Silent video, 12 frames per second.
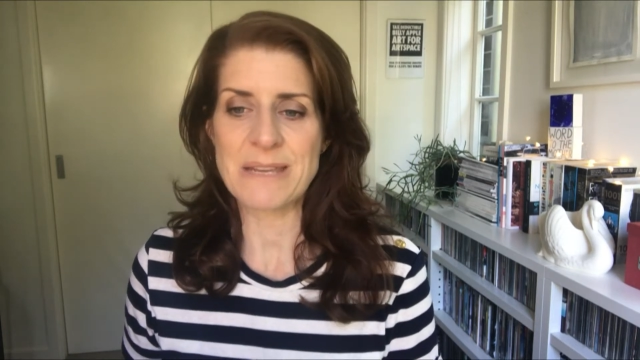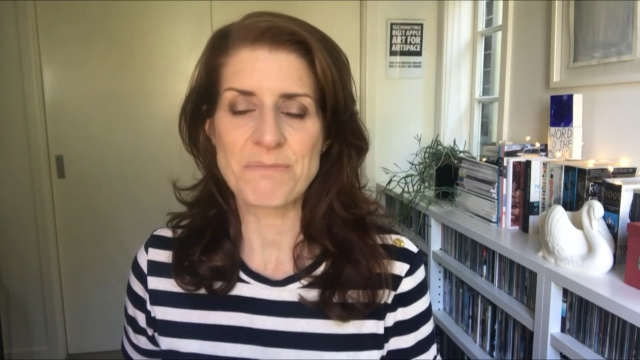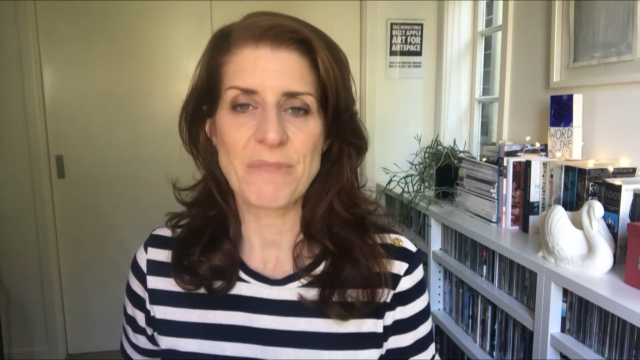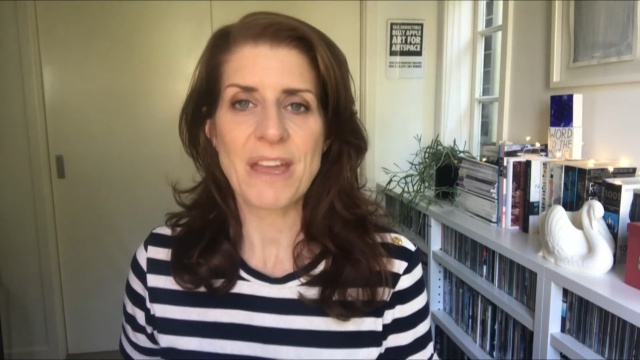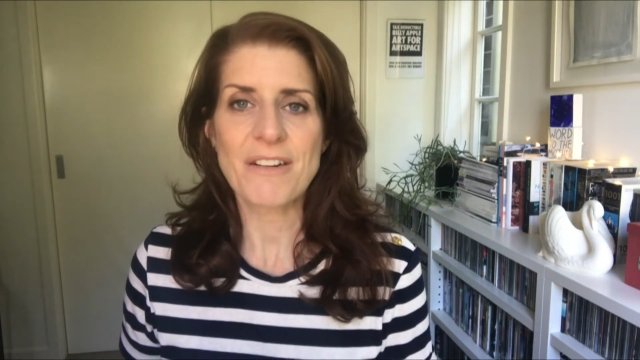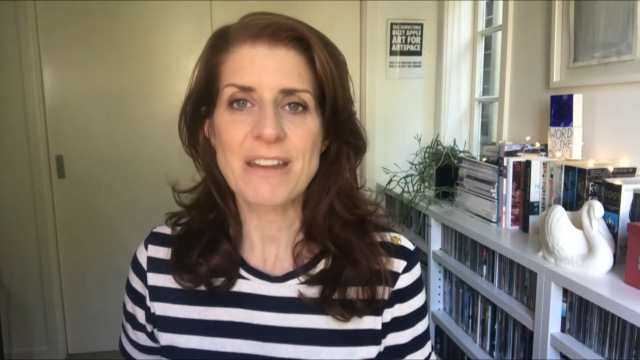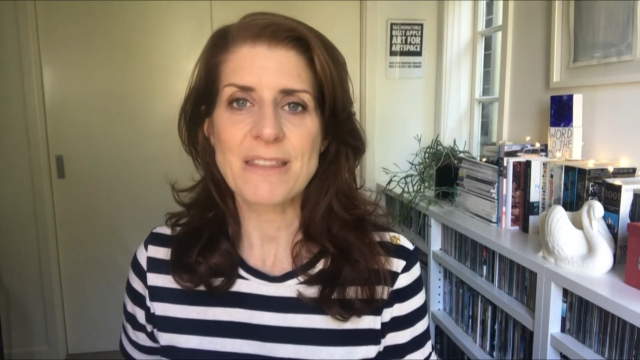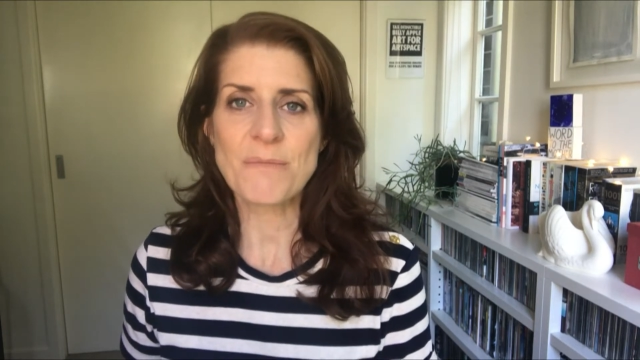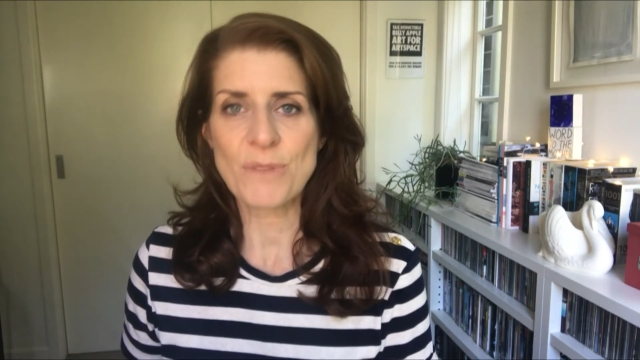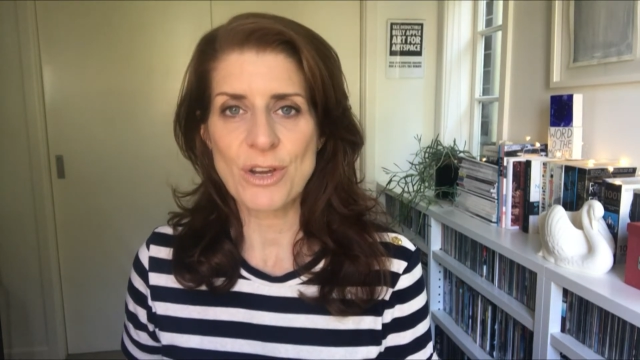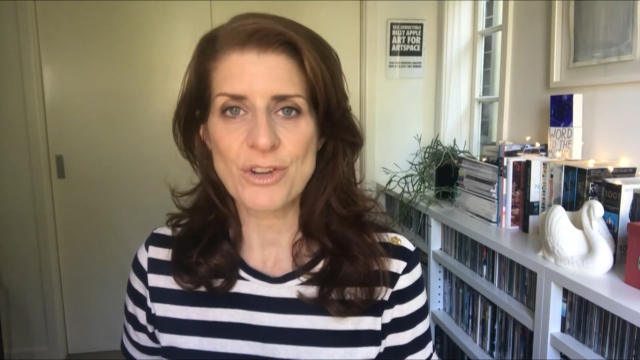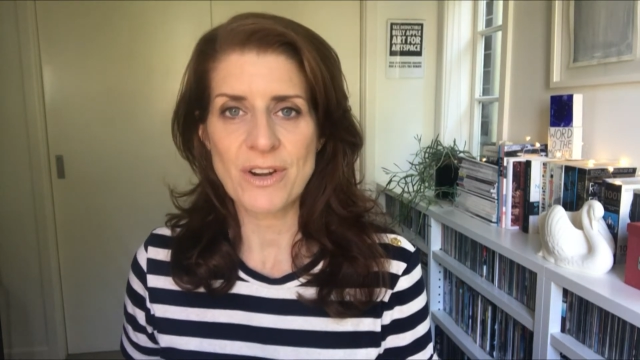Mary the
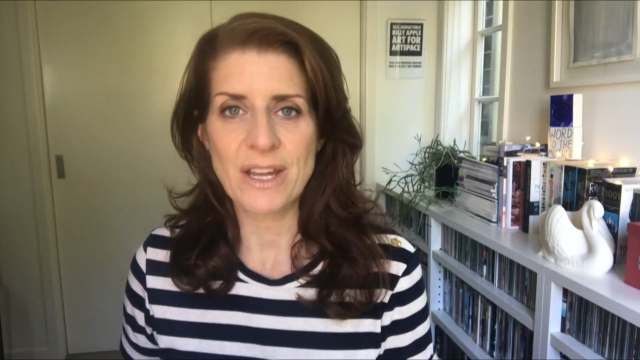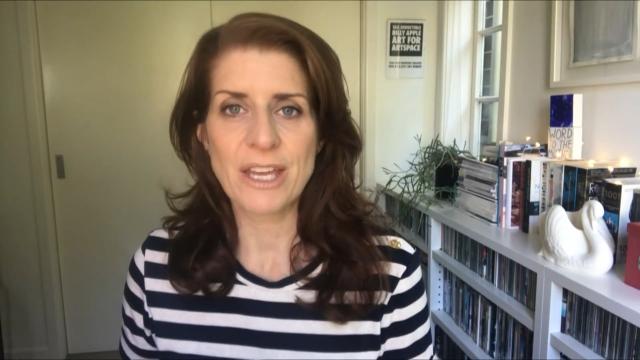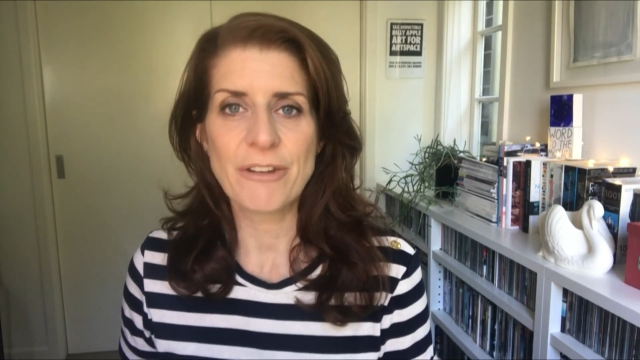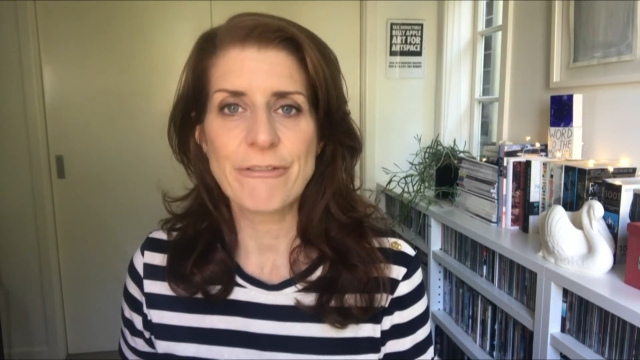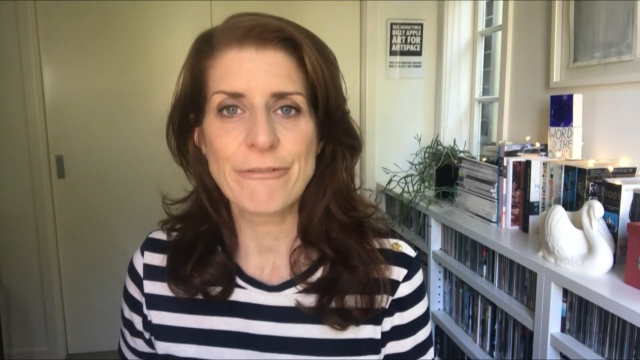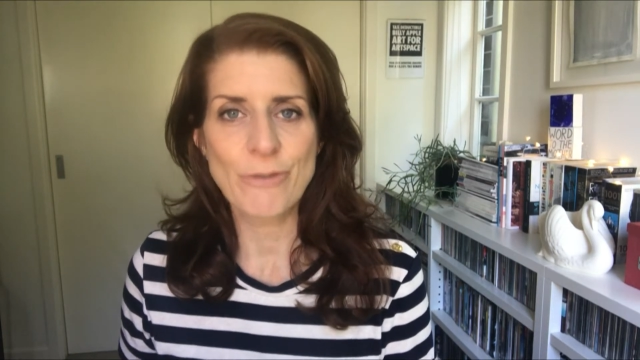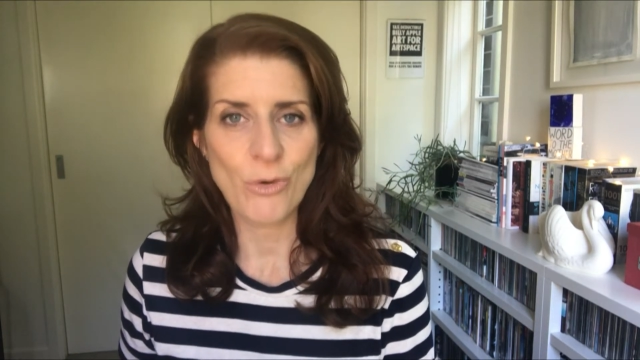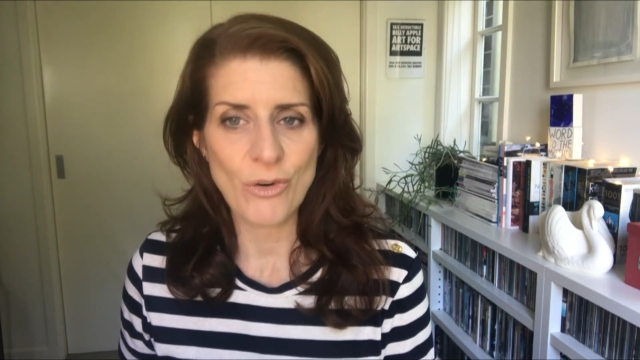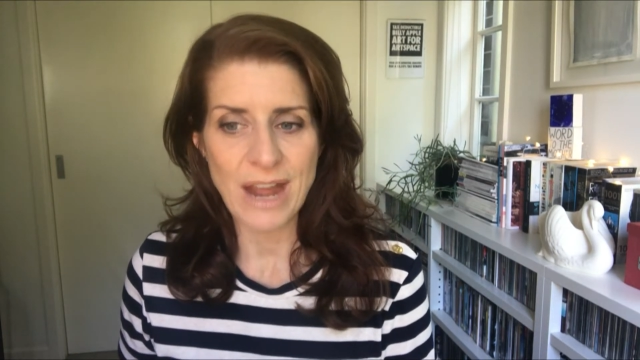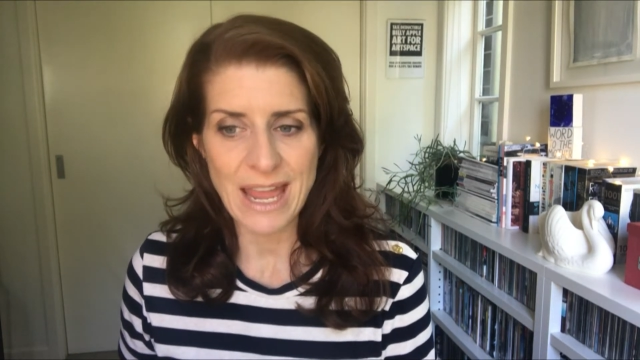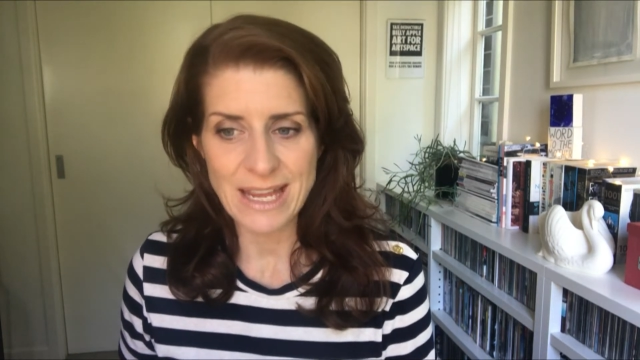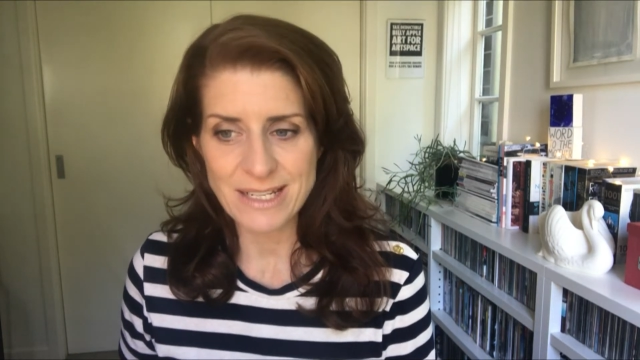Murderer in 4
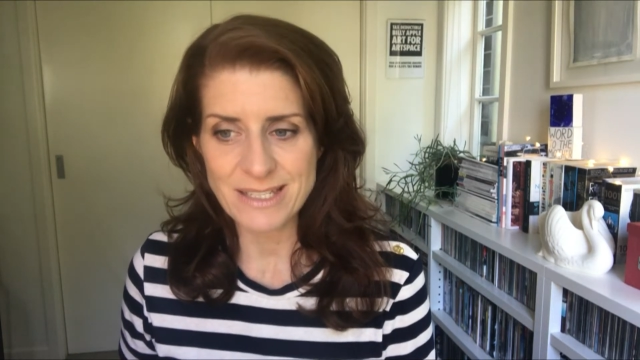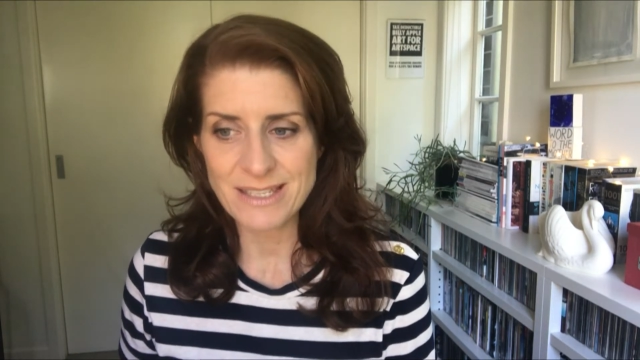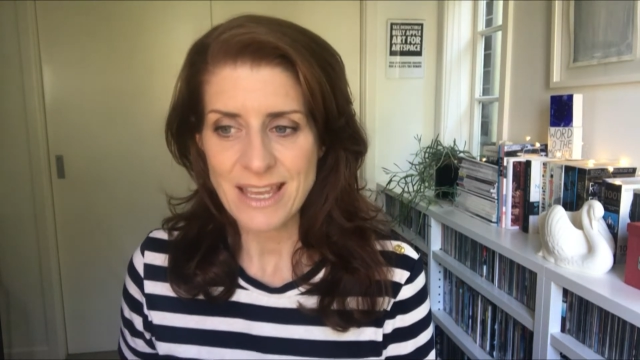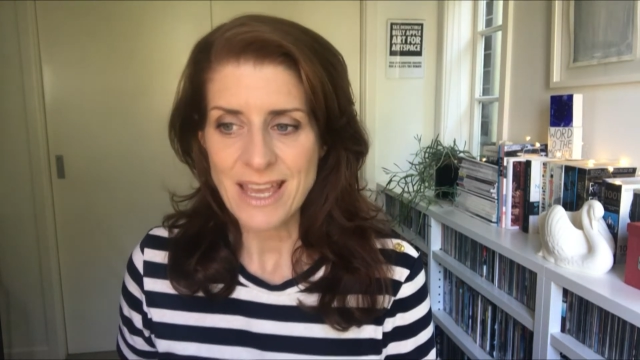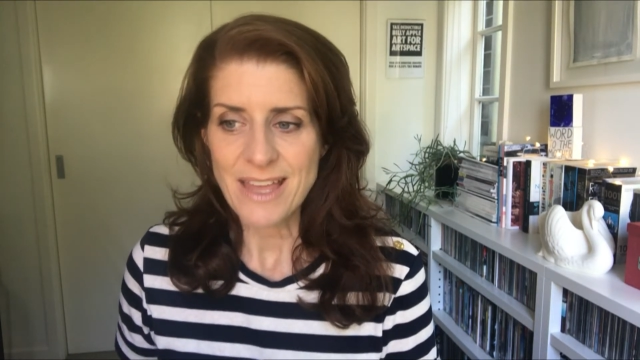acts.